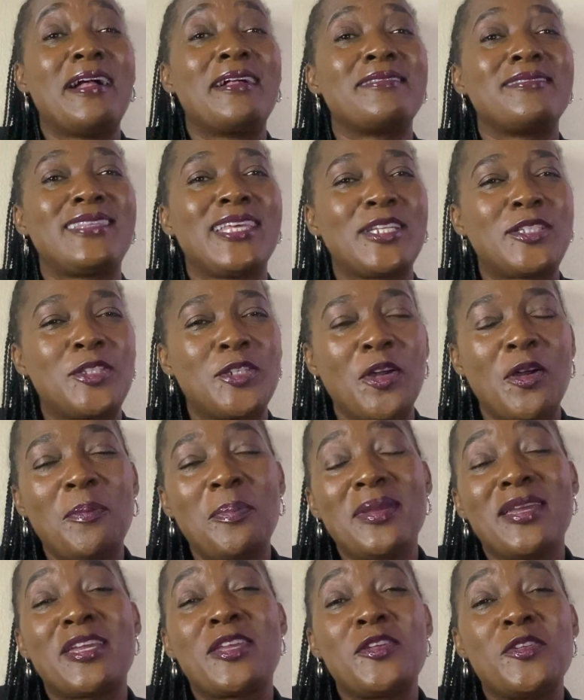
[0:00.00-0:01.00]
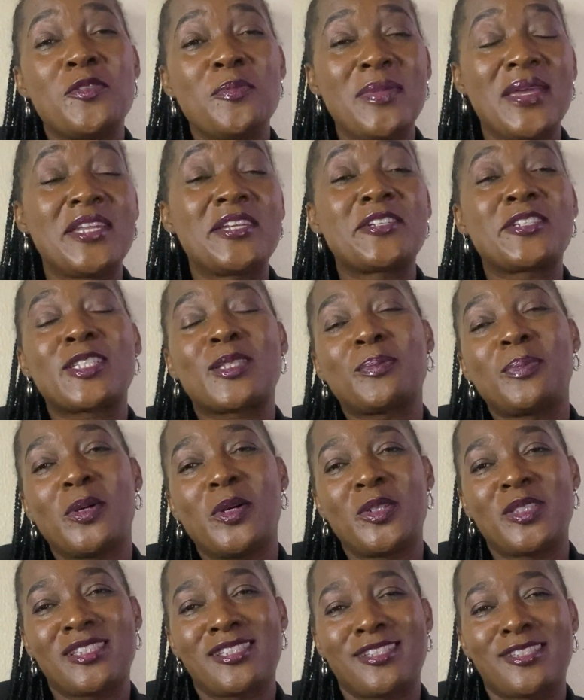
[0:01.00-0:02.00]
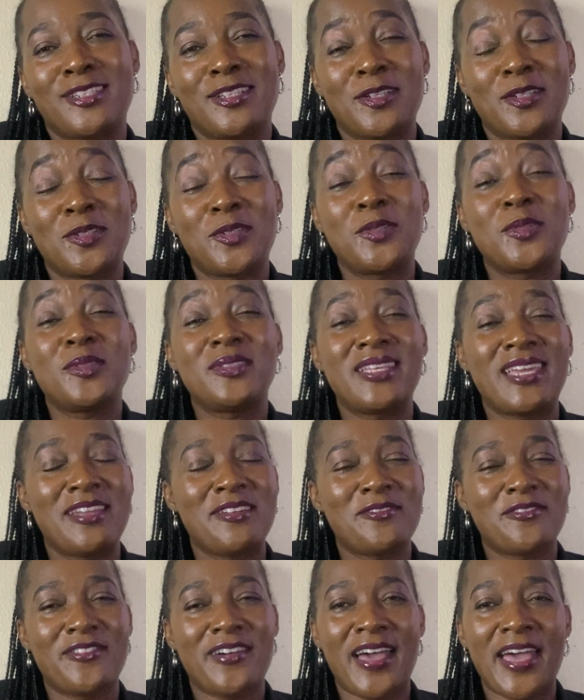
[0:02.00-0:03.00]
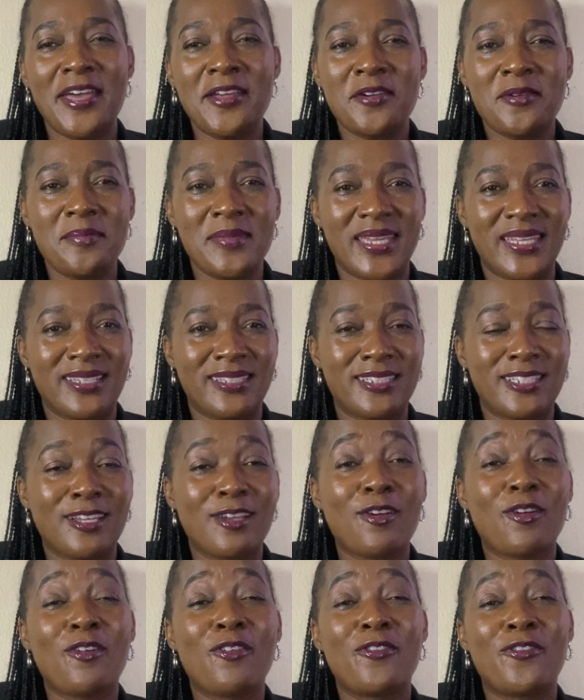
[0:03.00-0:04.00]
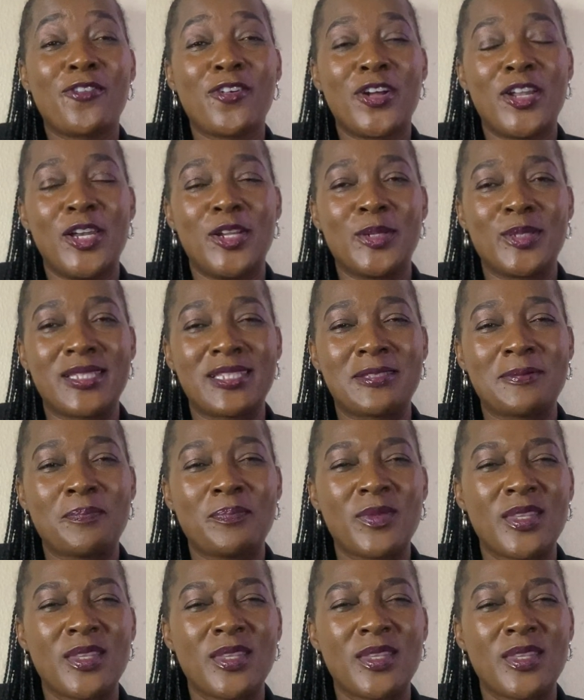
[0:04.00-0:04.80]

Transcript: The topic human response to the environment follows,